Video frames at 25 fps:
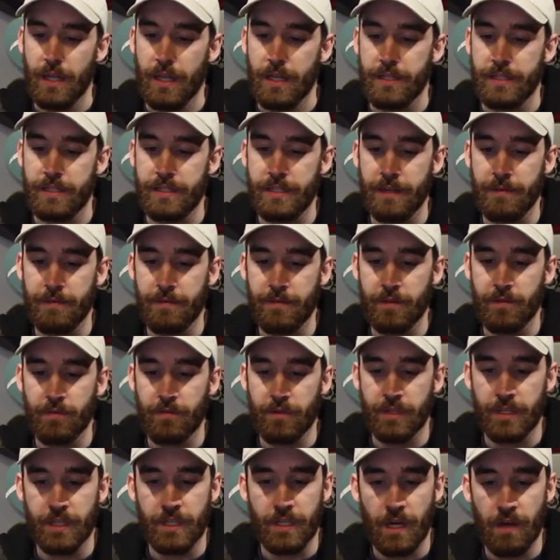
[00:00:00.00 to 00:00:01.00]
It's definitely
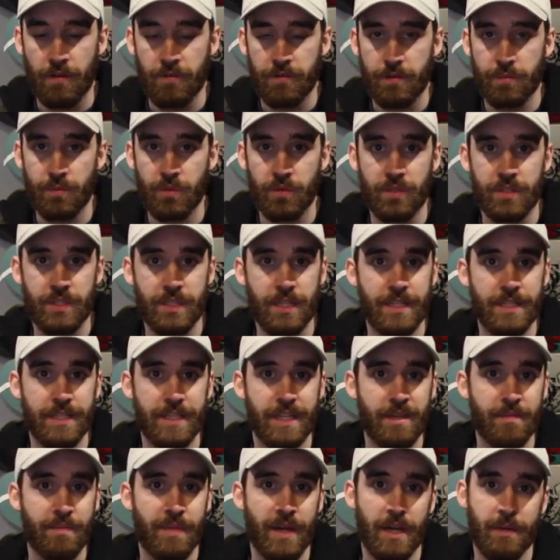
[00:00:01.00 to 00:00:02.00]
really comfortable, tons
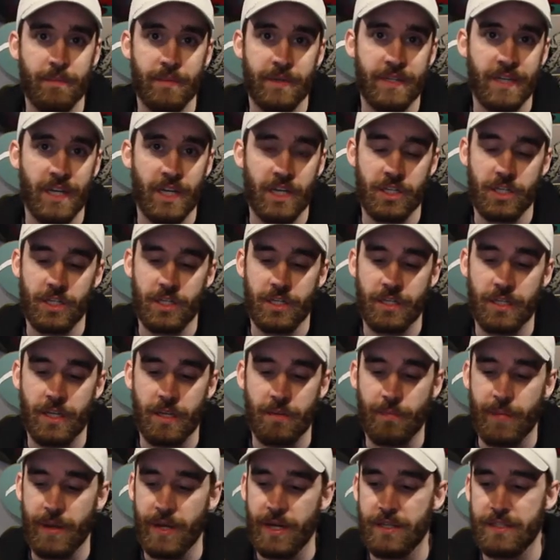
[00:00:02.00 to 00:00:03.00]
of impact protection,
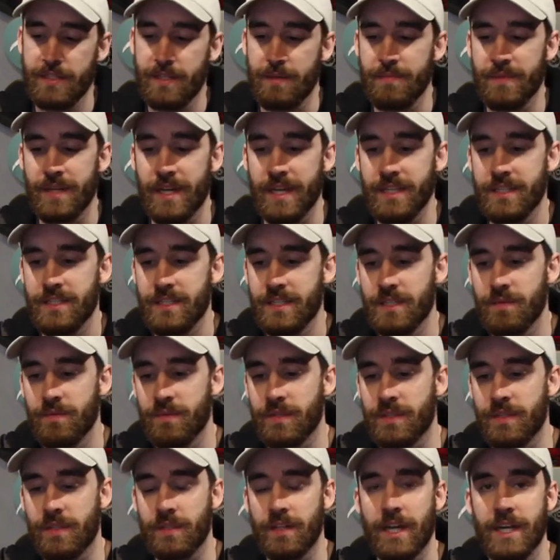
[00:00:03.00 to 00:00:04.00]
and pairs up nicely
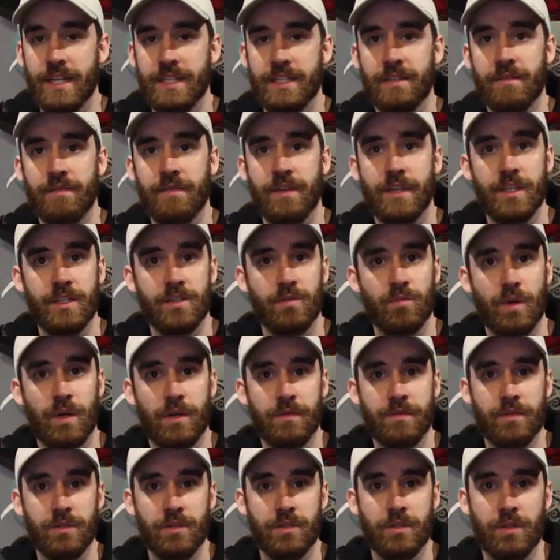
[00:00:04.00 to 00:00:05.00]
with the classic Vans
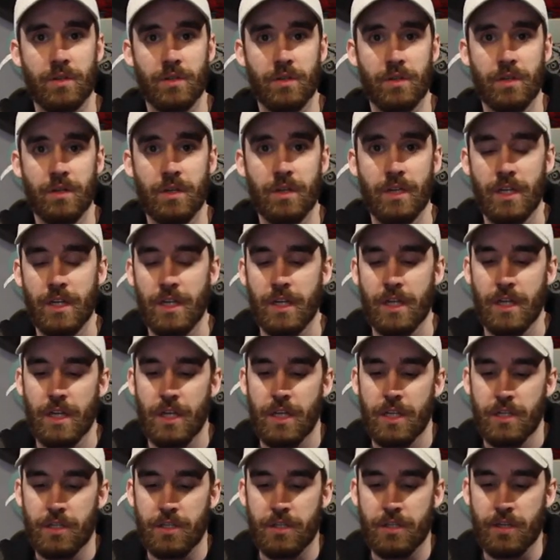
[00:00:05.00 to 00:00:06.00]
Waffle Sole.
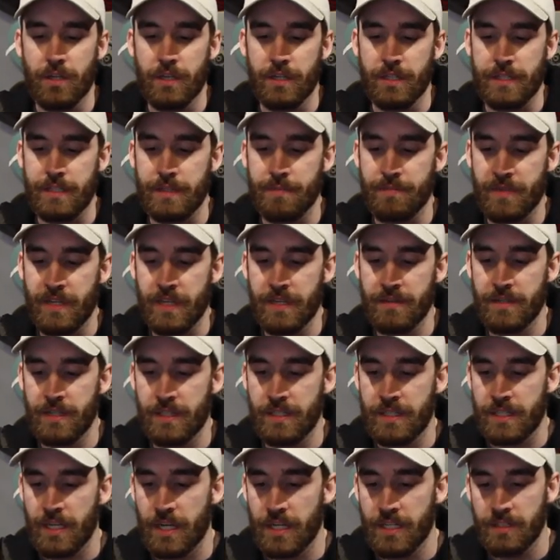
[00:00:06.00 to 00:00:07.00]
So it gives
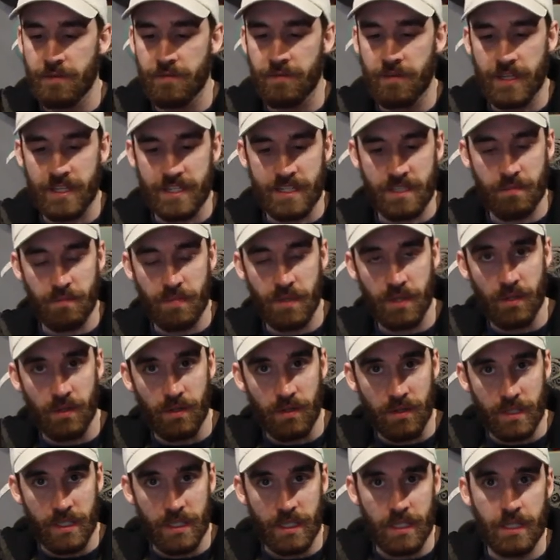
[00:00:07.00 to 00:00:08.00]
it tons of
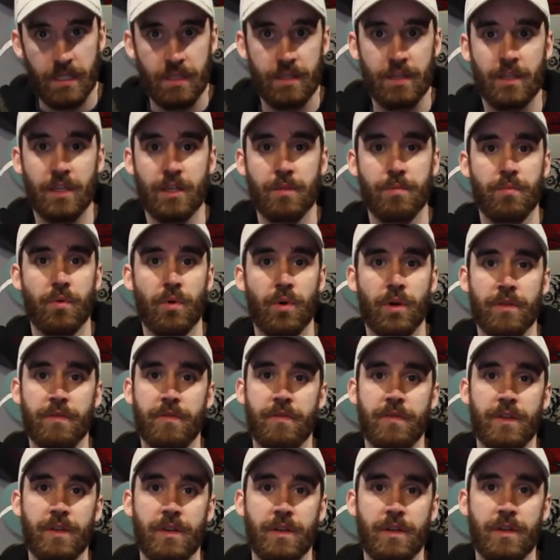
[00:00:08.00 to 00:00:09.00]
flexibility, good board
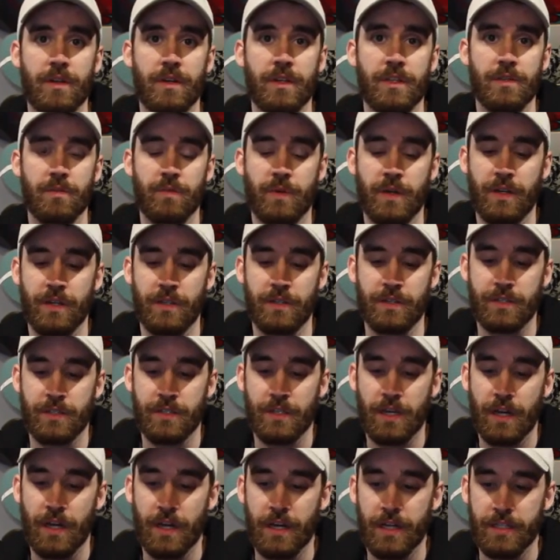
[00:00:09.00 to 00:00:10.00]
feel, as well as
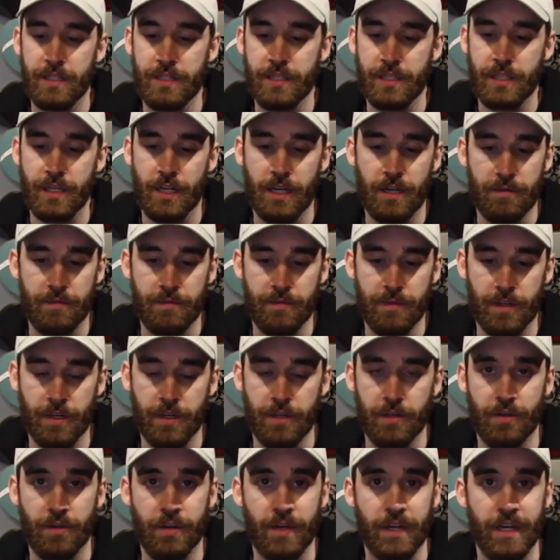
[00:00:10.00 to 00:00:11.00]
tons of comfort
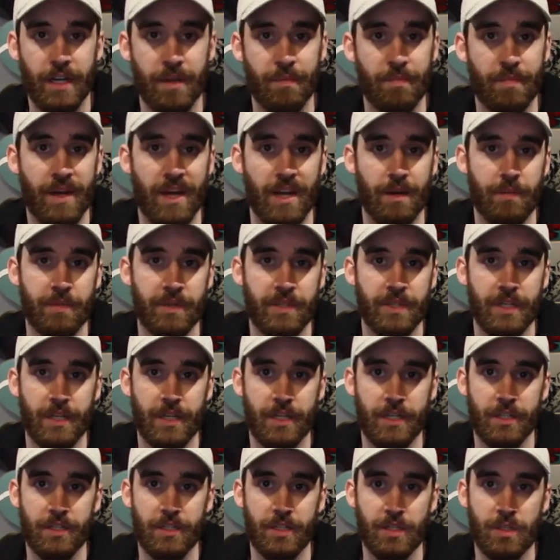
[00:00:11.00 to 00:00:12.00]
and great impact
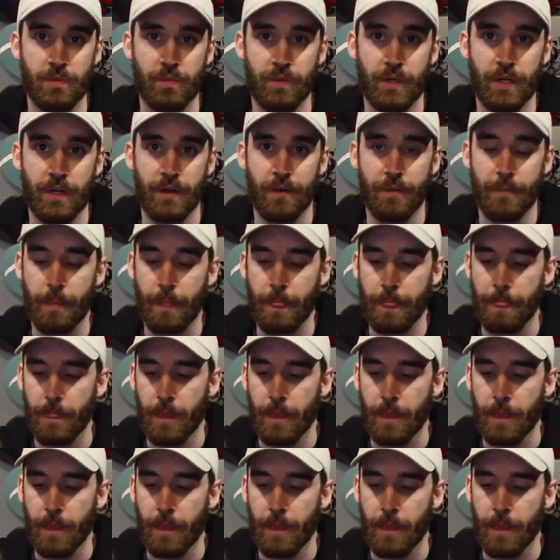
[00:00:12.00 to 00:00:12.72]
protection as well.